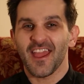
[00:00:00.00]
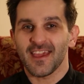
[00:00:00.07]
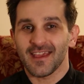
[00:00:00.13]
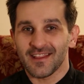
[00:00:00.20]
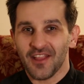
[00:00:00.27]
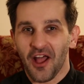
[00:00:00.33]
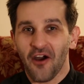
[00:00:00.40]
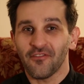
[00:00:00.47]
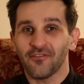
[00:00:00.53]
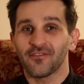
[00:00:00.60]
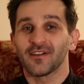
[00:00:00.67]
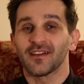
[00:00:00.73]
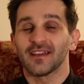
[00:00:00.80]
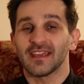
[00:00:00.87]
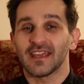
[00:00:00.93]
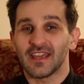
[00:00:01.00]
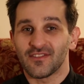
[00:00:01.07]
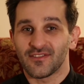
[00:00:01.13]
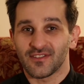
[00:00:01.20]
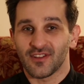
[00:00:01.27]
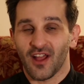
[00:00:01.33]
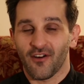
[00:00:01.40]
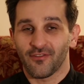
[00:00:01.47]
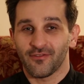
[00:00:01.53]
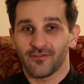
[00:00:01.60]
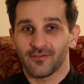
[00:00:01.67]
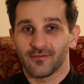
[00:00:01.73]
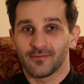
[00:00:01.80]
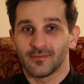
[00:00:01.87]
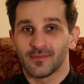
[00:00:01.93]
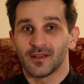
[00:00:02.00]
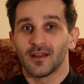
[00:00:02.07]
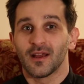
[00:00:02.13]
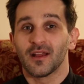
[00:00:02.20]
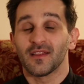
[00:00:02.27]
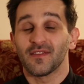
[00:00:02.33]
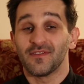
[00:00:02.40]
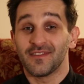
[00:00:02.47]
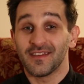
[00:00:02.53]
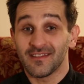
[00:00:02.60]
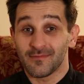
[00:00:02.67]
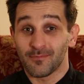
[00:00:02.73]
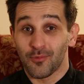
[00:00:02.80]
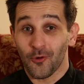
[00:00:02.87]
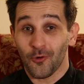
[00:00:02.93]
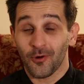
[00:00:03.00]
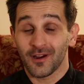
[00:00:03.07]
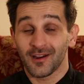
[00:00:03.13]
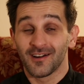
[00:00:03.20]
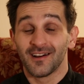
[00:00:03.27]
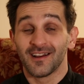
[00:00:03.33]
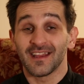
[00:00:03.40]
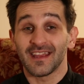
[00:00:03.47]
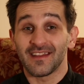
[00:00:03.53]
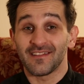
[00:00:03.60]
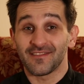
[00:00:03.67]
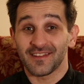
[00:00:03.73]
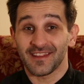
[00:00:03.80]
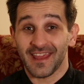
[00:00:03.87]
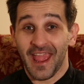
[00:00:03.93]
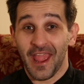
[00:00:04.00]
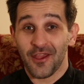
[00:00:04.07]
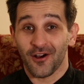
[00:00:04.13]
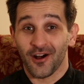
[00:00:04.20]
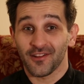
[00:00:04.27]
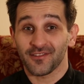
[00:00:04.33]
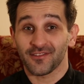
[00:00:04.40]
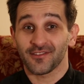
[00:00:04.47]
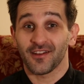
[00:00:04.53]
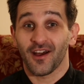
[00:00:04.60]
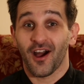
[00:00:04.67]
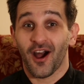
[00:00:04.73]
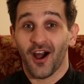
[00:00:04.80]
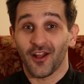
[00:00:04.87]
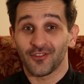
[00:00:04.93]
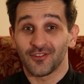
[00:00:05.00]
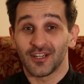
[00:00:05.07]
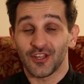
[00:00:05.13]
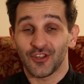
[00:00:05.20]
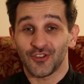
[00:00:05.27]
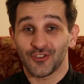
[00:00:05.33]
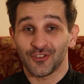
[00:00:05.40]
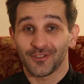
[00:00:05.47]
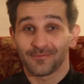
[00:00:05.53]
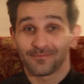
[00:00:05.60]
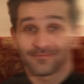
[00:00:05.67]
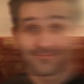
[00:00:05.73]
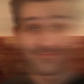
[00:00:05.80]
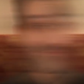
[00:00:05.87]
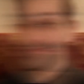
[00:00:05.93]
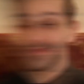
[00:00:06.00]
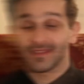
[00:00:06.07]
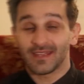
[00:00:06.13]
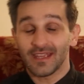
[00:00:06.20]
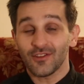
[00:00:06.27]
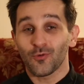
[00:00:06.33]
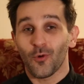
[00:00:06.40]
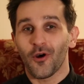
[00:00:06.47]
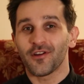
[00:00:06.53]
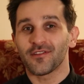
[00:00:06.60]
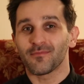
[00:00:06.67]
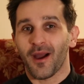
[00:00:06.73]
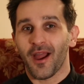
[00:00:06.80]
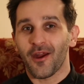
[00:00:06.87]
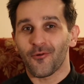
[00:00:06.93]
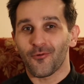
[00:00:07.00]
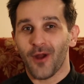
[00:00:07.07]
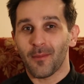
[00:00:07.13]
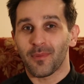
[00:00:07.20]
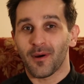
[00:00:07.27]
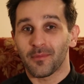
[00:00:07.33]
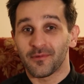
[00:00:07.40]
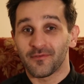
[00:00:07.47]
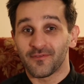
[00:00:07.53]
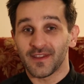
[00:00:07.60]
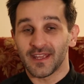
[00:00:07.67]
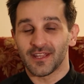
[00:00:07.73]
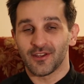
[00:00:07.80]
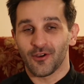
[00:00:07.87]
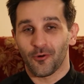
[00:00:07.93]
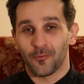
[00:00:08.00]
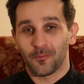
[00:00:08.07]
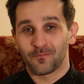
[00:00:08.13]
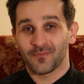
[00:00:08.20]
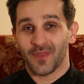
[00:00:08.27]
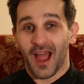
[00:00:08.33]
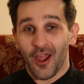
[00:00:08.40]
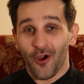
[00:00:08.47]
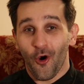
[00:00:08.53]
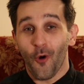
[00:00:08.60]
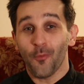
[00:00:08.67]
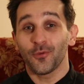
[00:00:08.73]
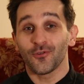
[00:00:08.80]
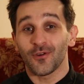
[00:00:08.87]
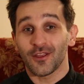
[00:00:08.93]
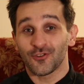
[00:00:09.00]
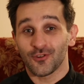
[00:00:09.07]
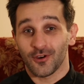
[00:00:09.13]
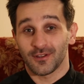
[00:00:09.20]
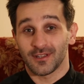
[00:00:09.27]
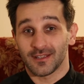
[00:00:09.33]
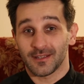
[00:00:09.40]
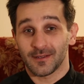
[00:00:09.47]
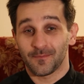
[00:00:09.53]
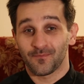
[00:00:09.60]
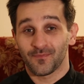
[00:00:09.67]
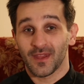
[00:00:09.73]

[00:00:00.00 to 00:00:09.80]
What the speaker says: Enough is enough. This book is chaos unleashed. This was my wrap-up video. I hope you enjoyed it.